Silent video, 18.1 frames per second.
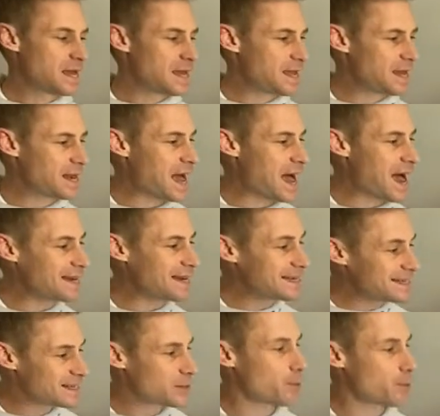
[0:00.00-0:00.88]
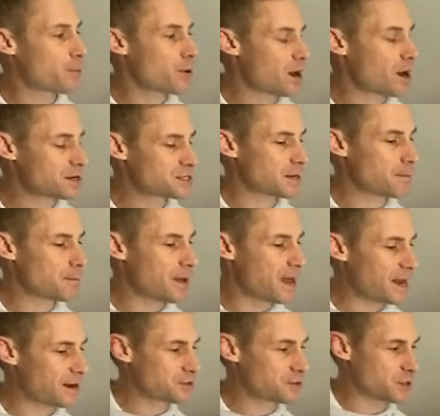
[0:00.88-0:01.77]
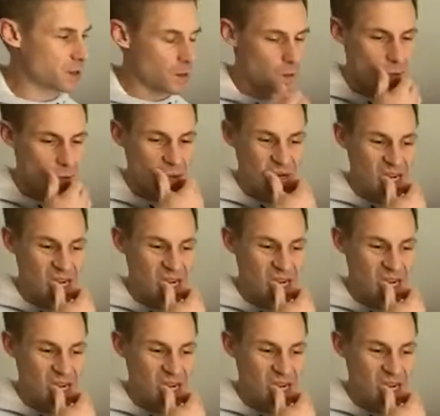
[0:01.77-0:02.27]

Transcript: And I needed a project manager.